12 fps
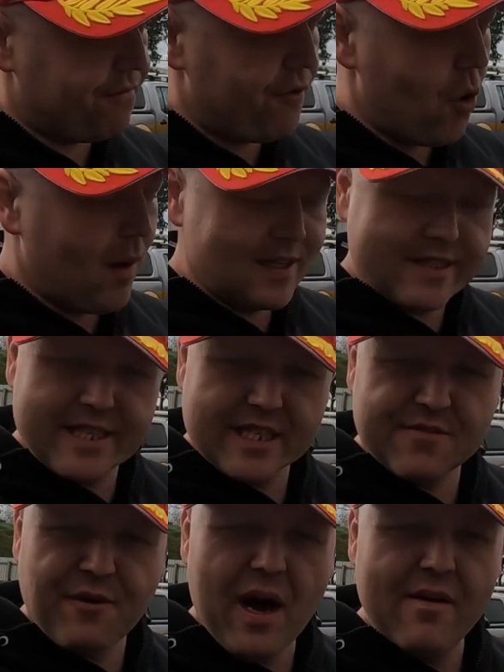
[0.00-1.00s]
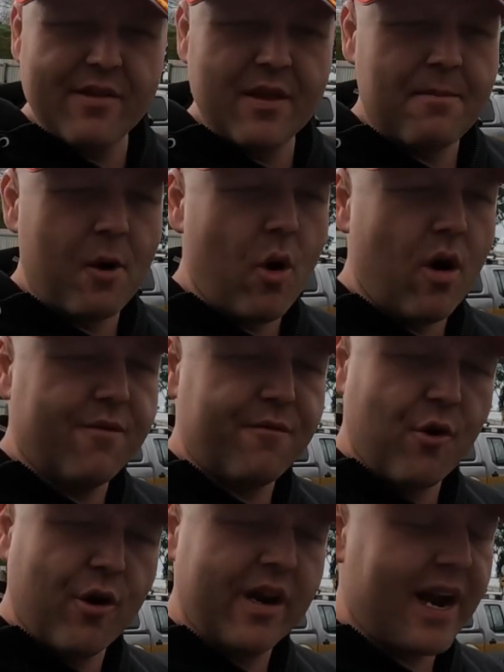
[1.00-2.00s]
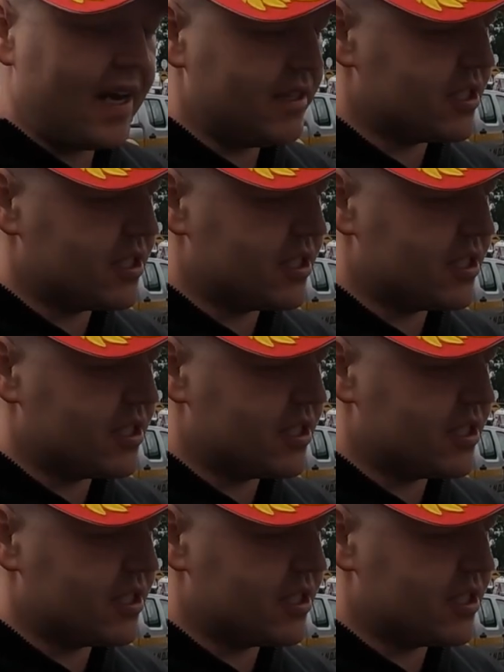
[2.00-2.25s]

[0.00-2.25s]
4165 in the bore, 4 1/8